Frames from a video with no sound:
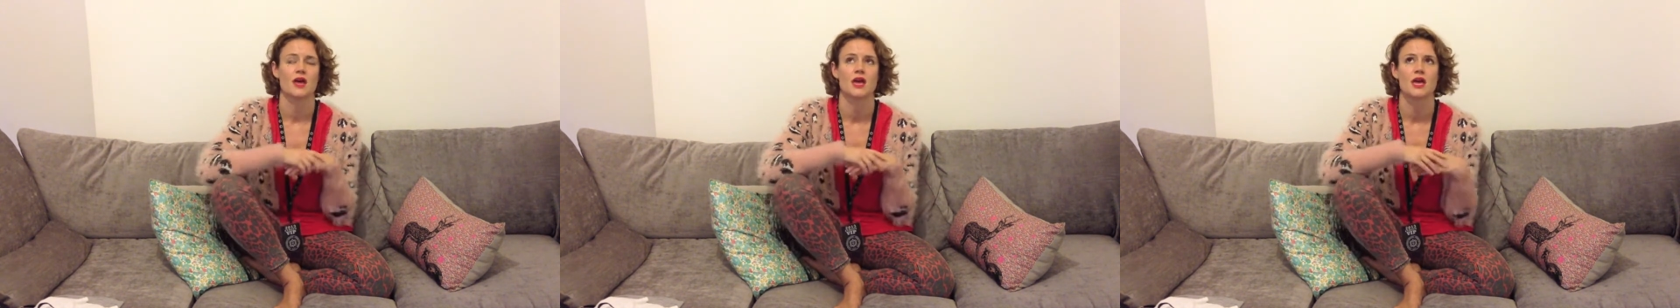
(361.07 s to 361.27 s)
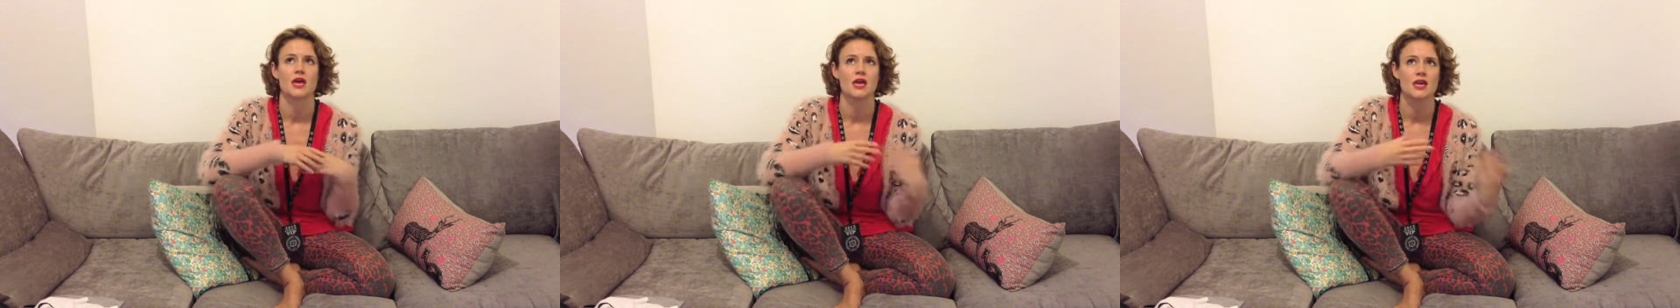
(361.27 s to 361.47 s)

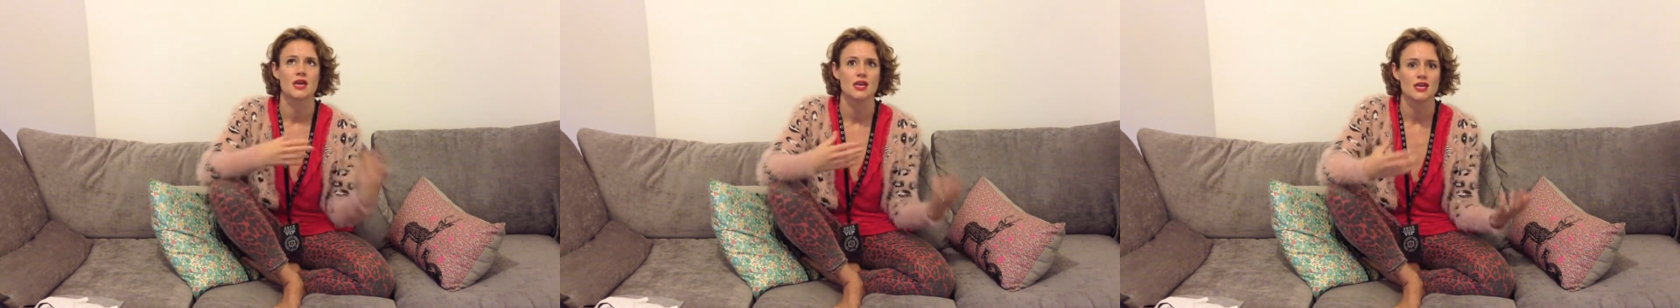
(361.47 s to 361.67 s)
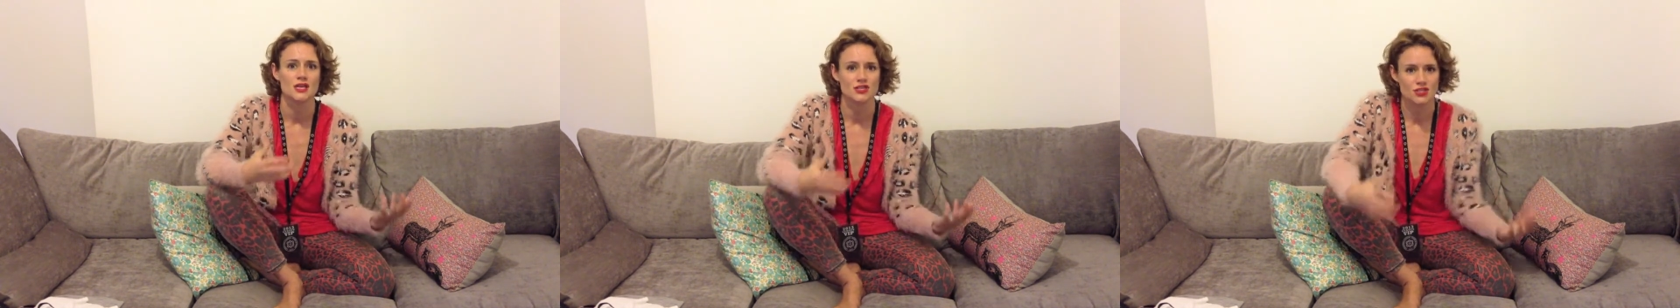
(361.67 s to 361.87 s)

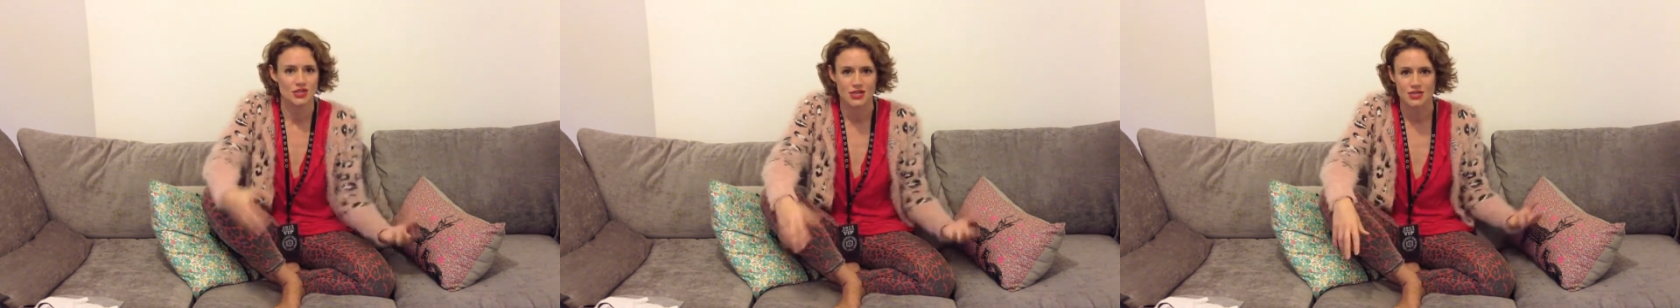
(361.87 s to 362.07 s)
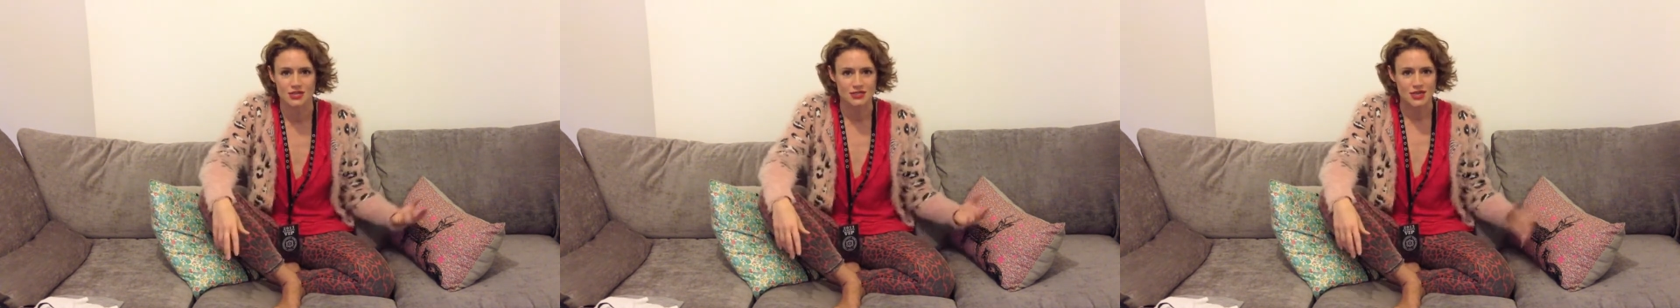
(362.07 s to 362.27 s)

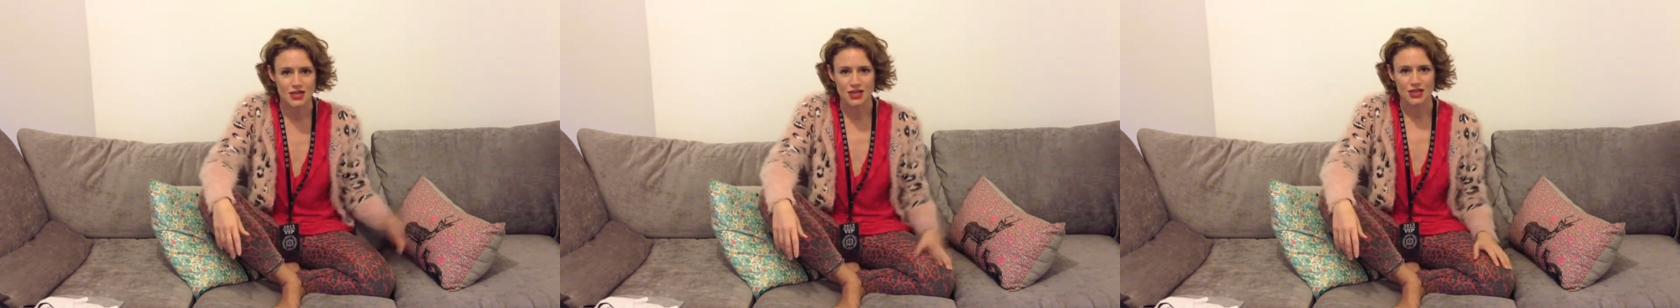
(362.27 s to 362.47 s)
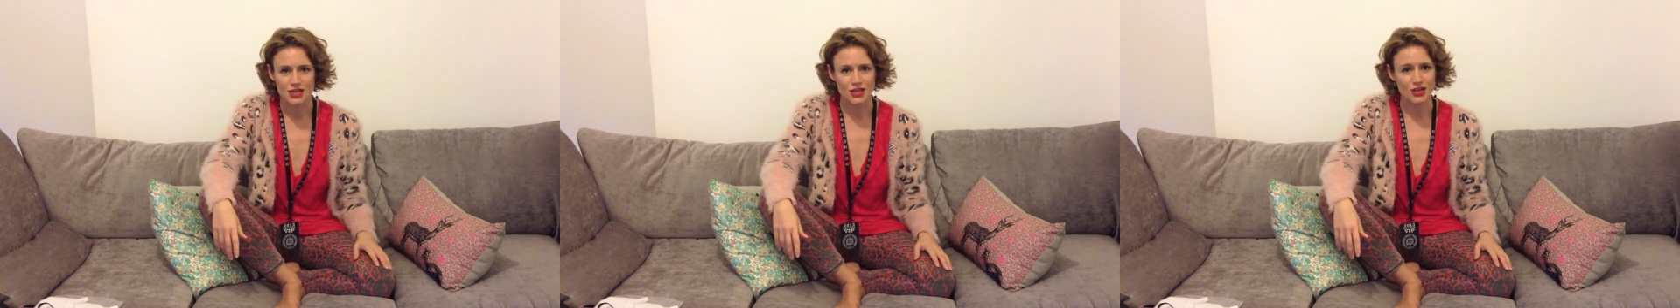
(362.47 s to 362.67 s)
ages,
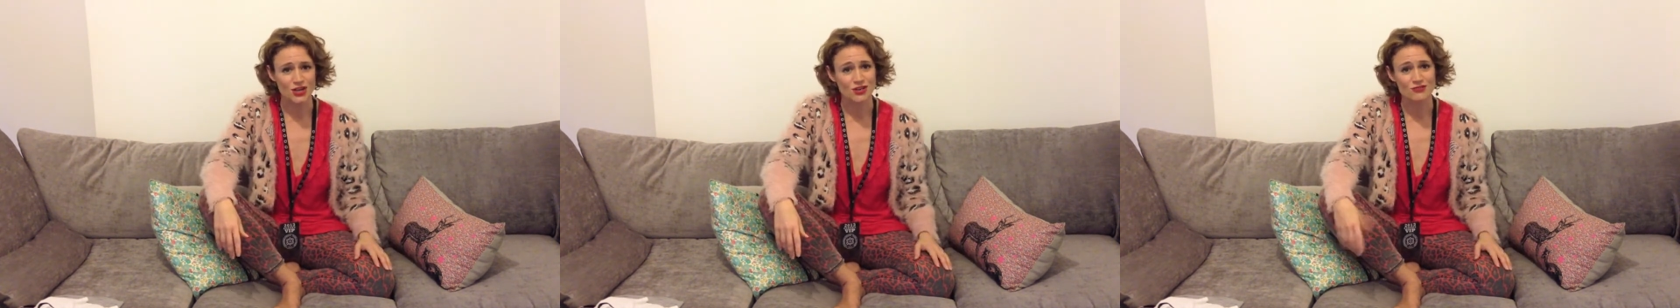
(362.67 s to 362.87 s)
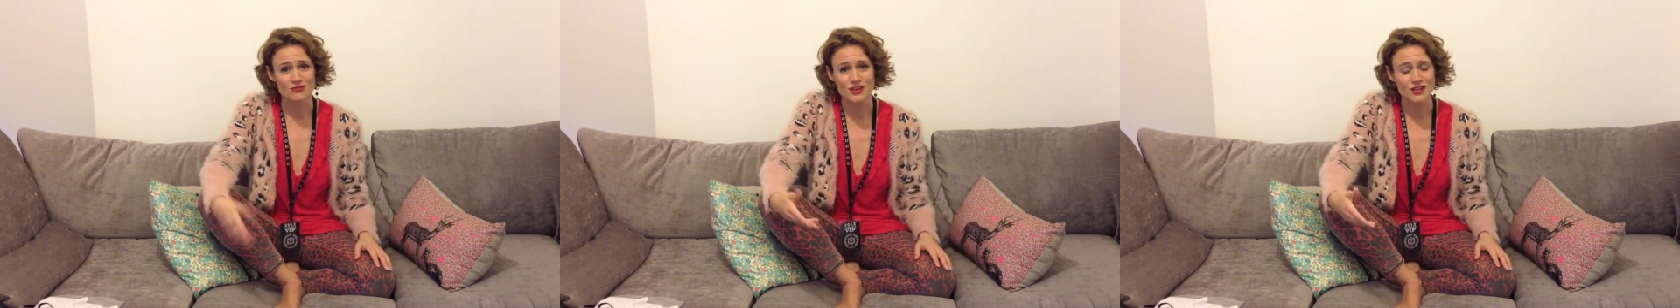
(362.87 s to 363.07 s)
you know,
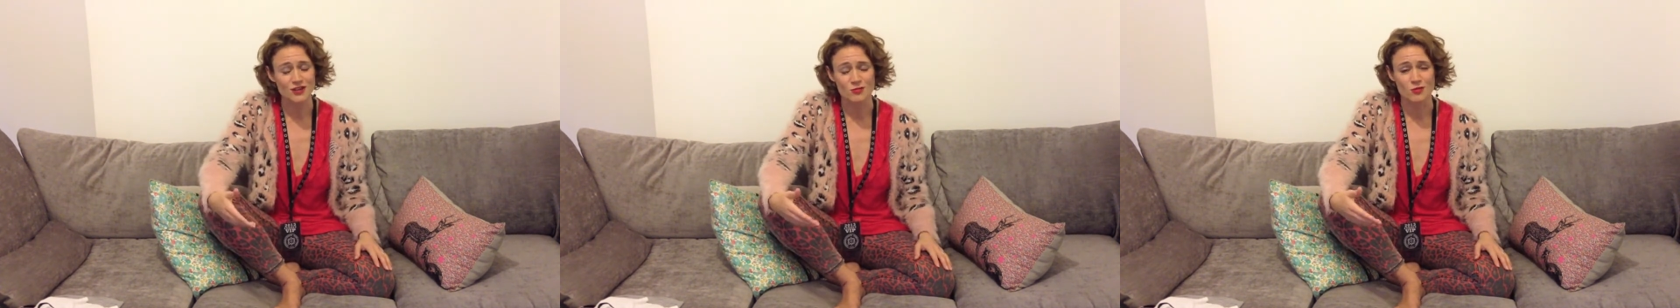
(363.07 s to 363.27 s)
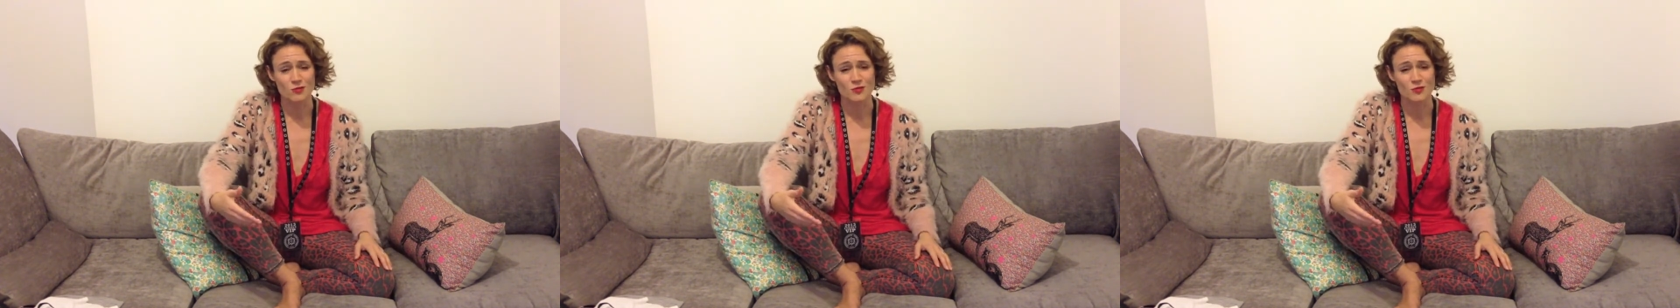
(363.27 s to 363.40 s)
you really don't want